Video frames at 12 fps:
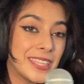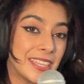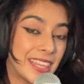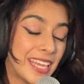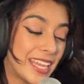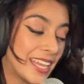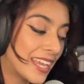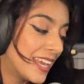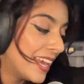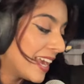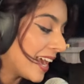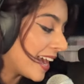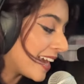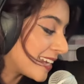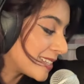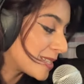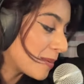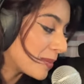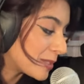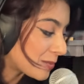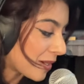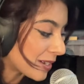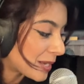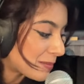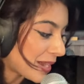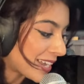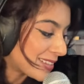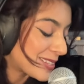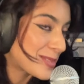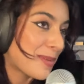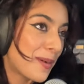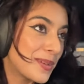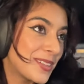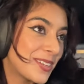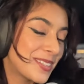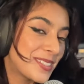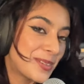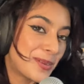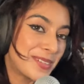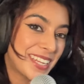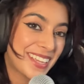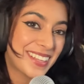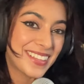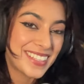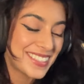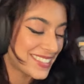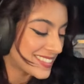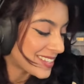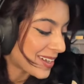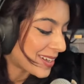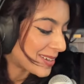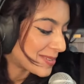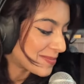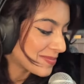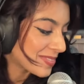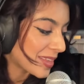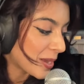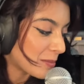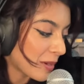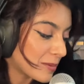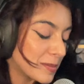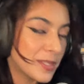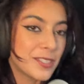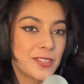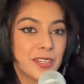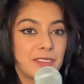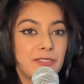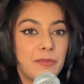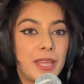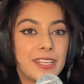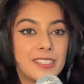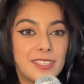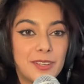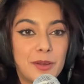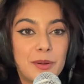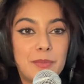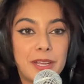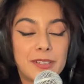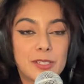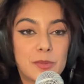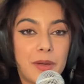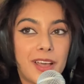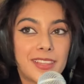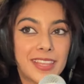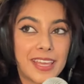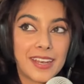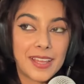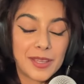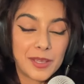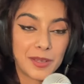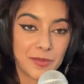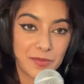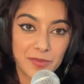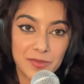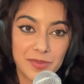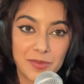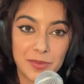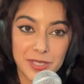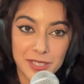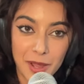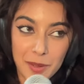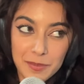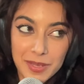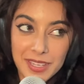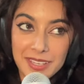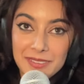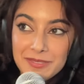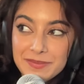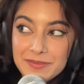the thing. And somebody's walking by. This probably looks so ridiculous. Um, I probably should have picked, you know, a better spot that I would not be